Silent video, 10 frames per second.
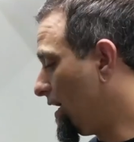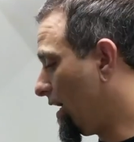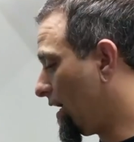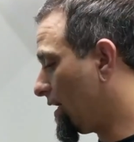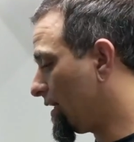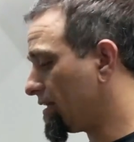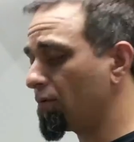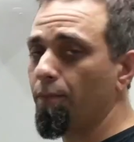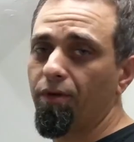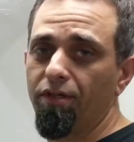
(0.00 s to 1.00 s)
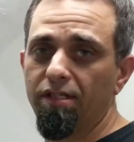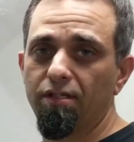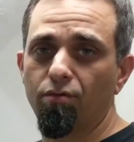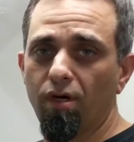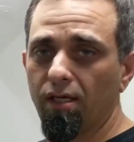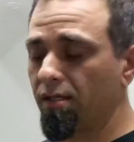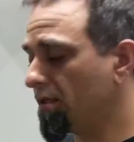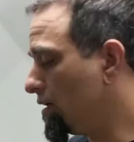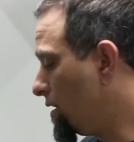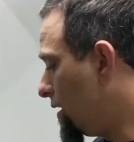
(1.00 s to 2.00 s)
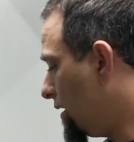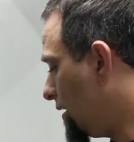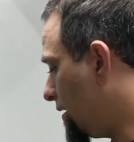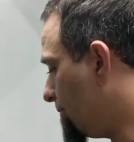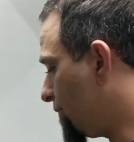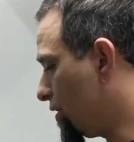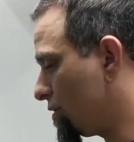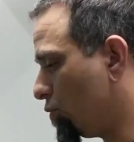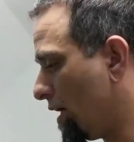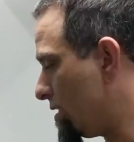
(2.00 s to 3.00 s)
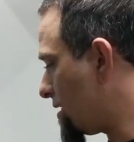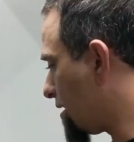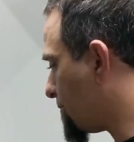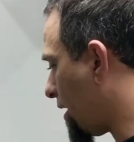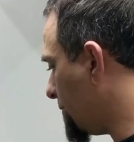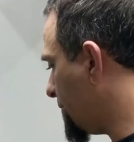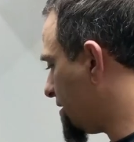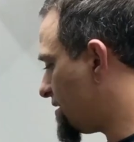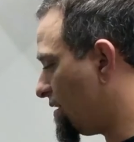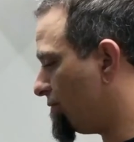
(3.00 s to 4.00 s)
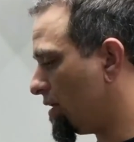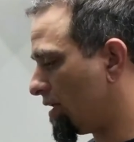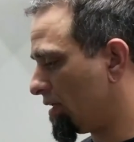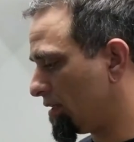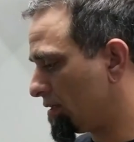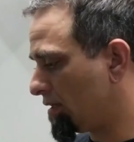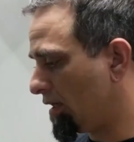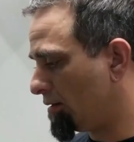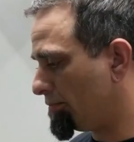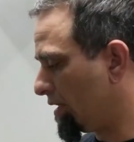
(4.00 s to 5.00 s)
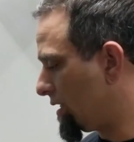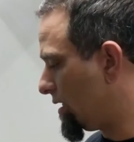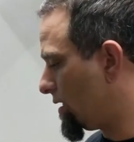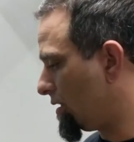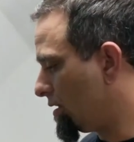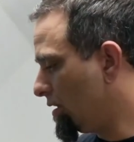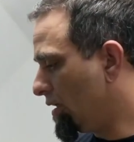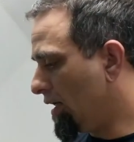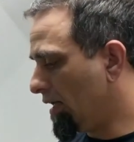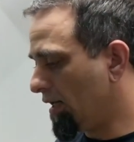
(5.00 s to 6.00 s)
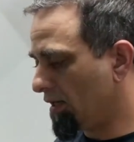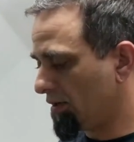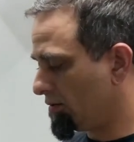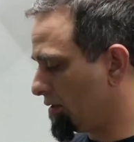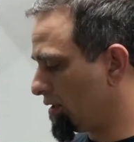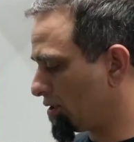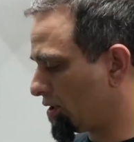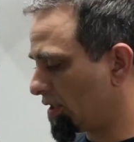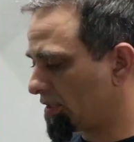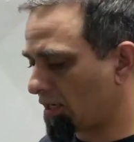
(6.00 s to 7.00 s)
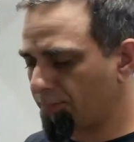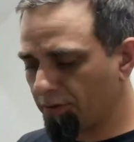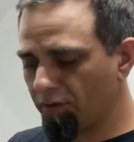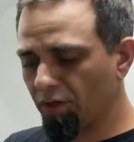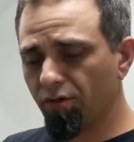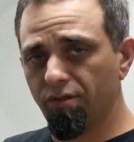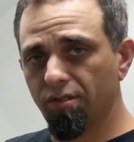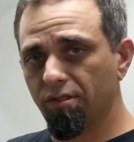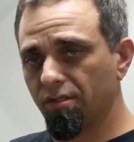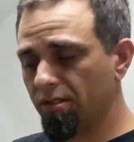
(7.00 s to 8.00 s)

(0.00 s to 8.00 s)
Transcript: And I think Whipple does it right. Um, there's ways they could probably save money in this kit, but they didn't. Uh, here's a good example of the hoses.